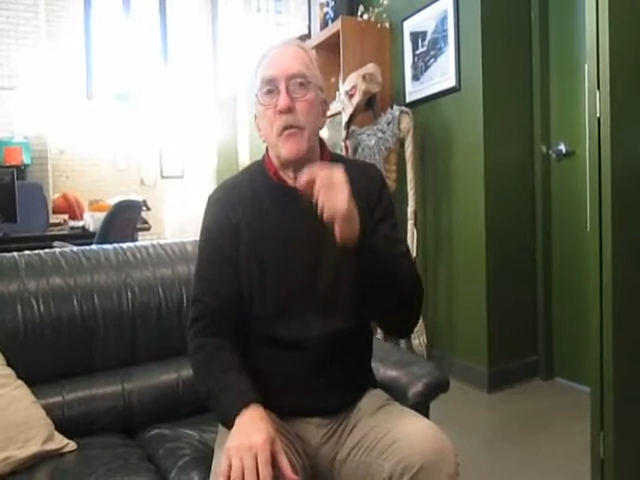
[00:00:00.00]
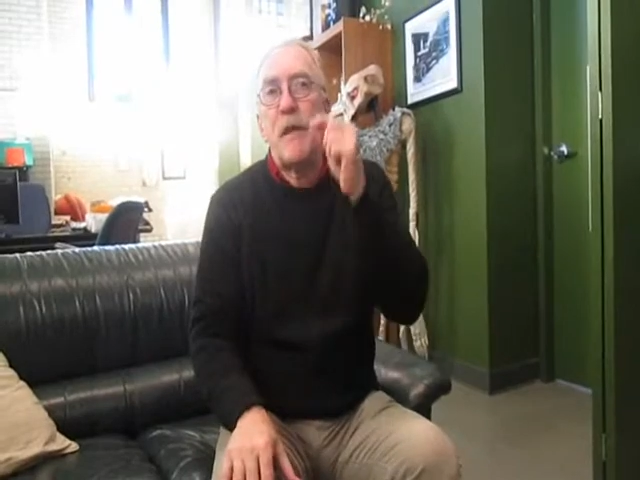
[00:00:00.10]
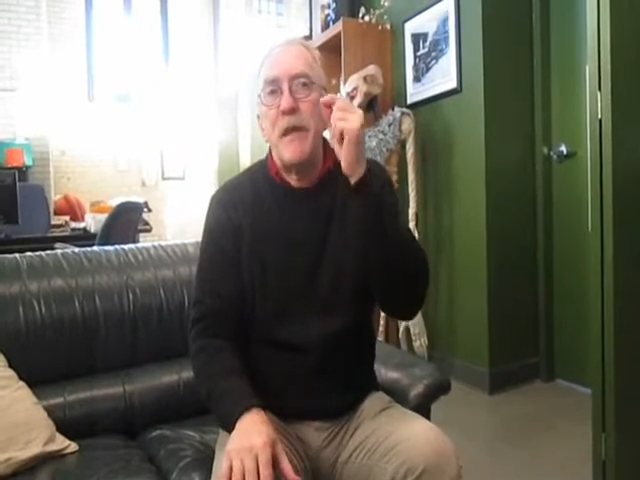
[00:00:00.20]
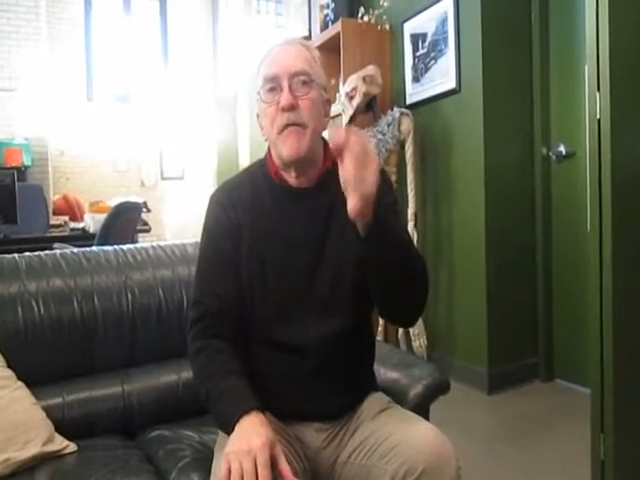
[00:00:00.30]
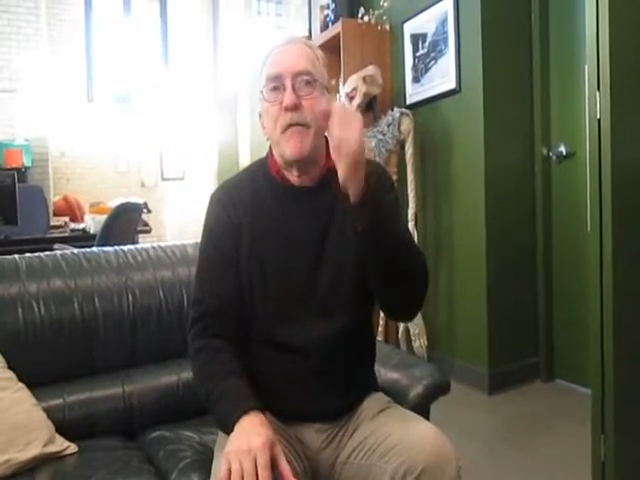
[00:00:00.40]
to
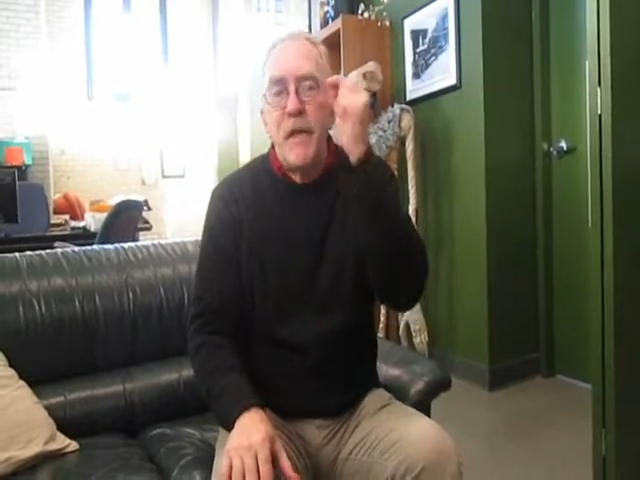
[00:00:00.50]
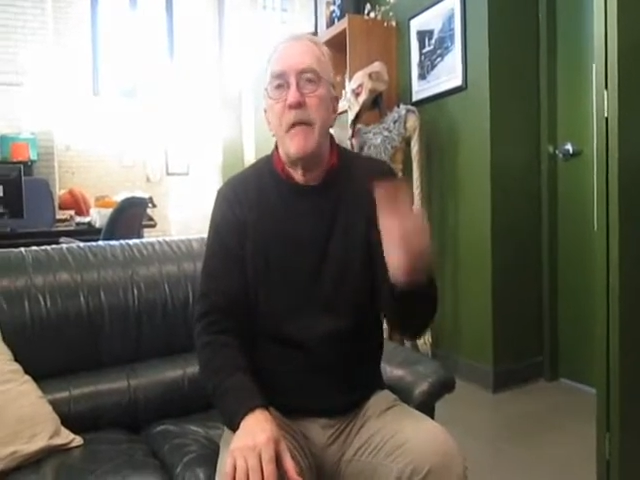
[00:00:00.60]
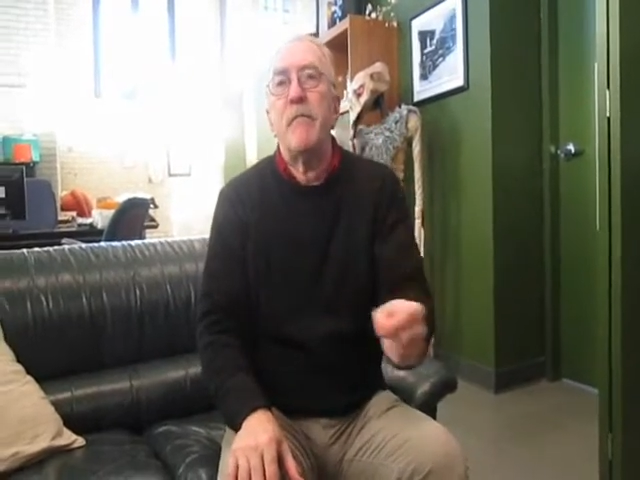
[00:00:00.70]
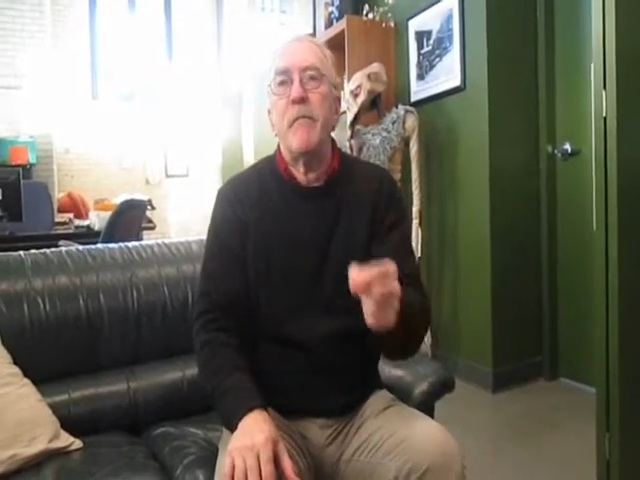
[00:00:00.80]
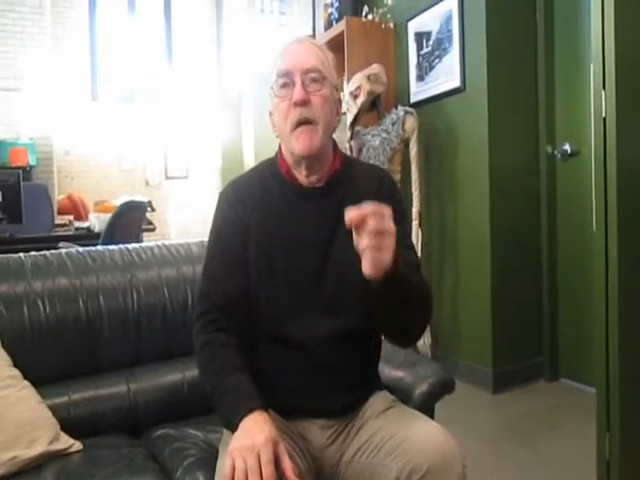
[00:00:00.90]
give
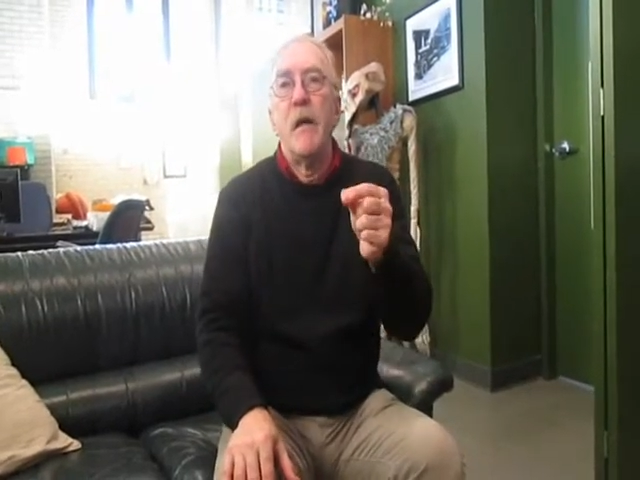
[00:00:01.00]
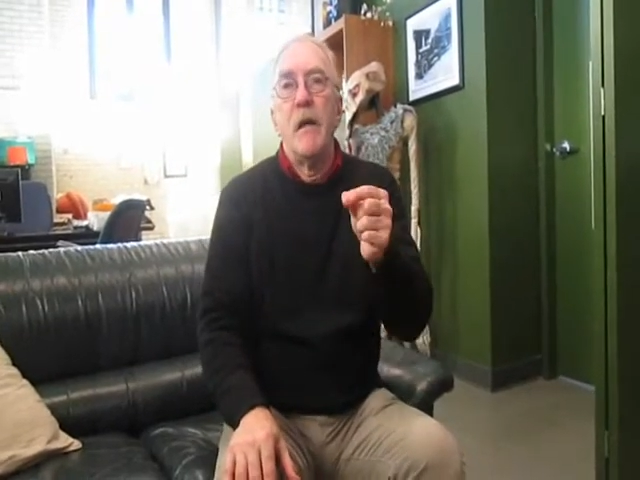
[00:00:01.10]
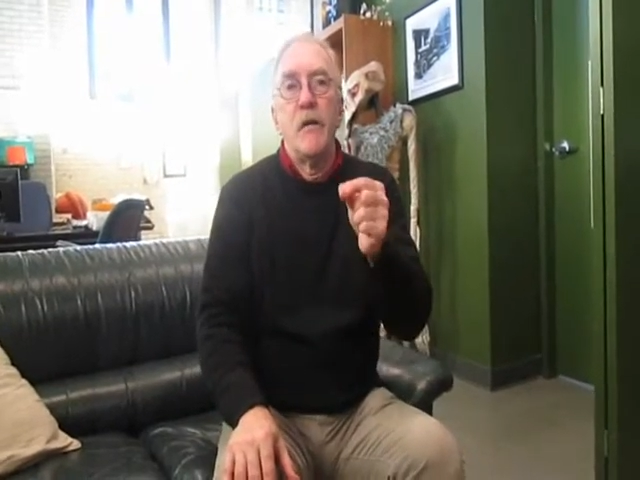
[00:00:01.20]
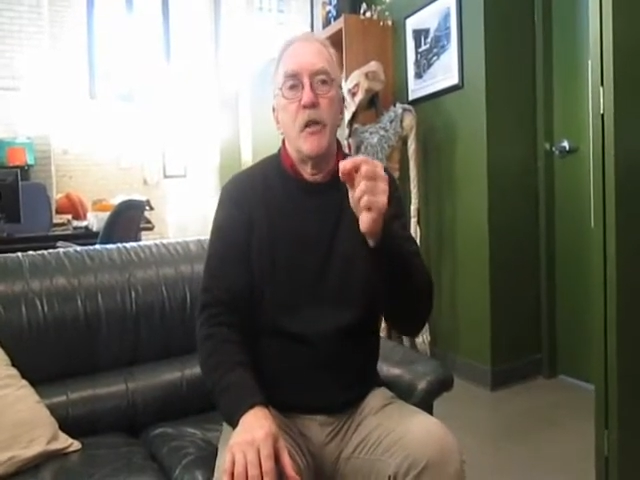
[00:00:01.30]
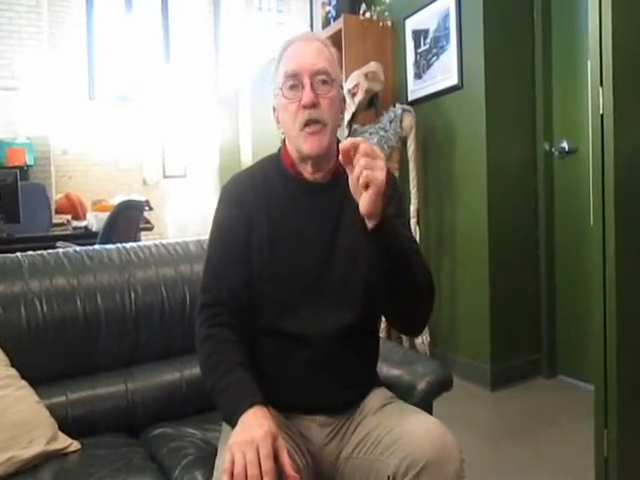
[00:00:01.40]
them
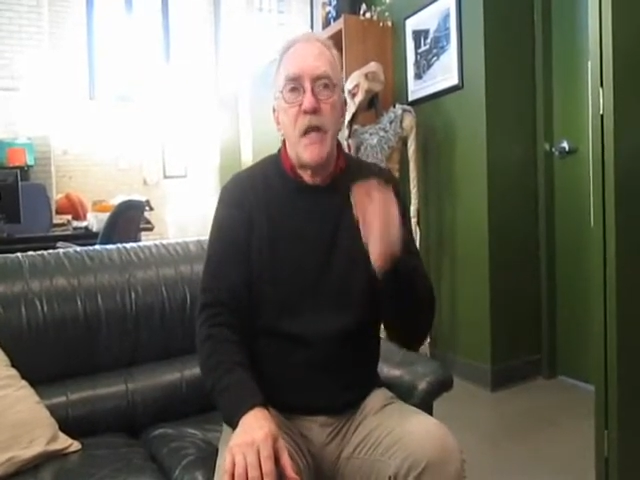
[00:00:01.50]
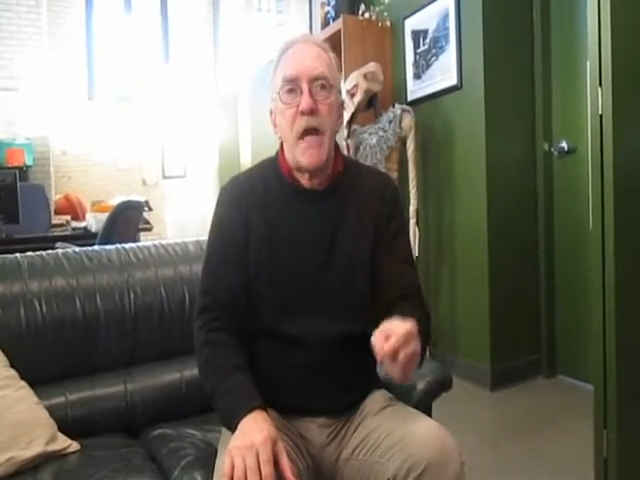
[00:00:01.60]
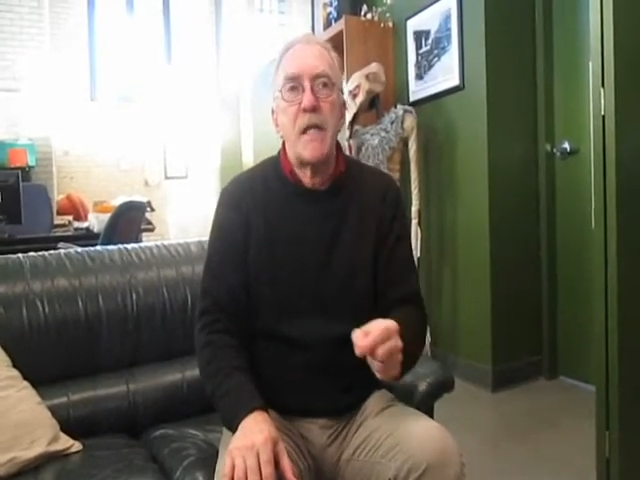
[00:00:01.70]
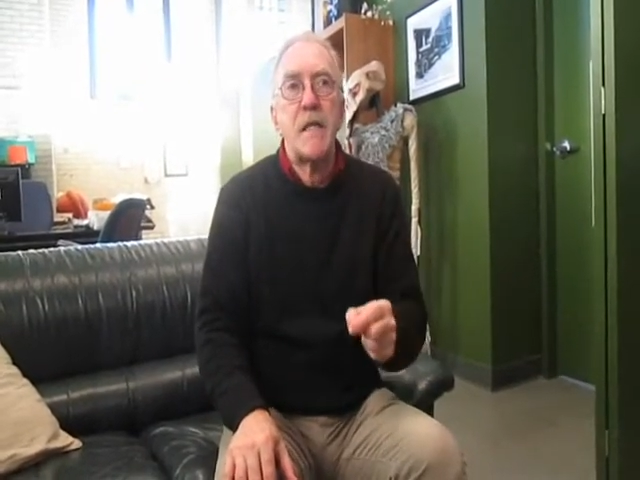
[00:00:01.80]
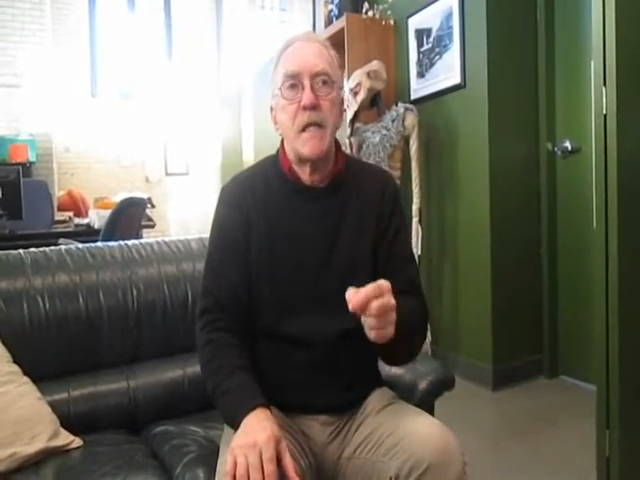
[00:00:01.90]
the
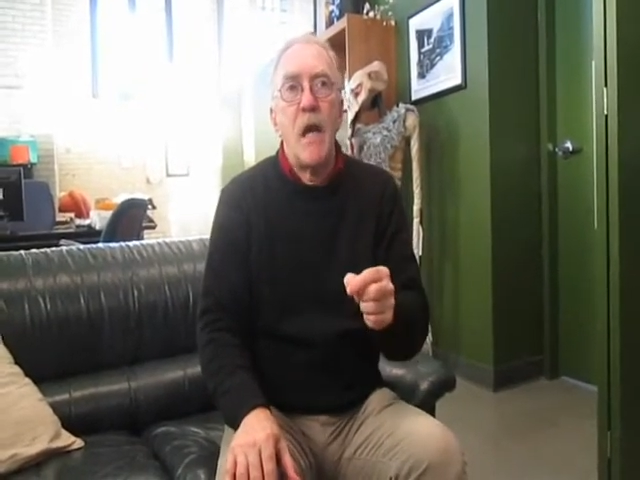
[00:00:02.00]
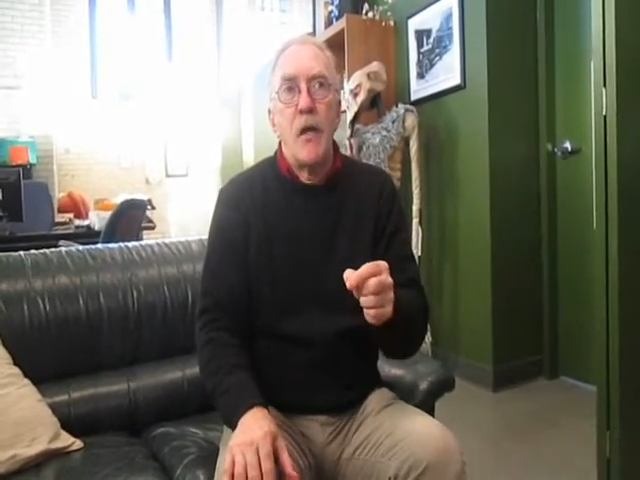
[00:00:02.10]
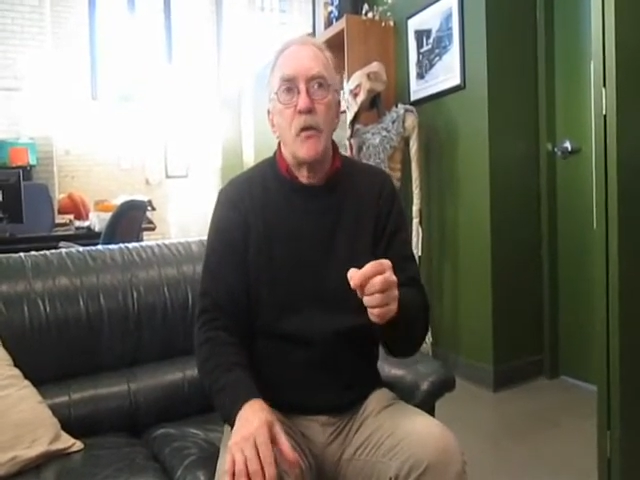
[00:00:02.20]
chance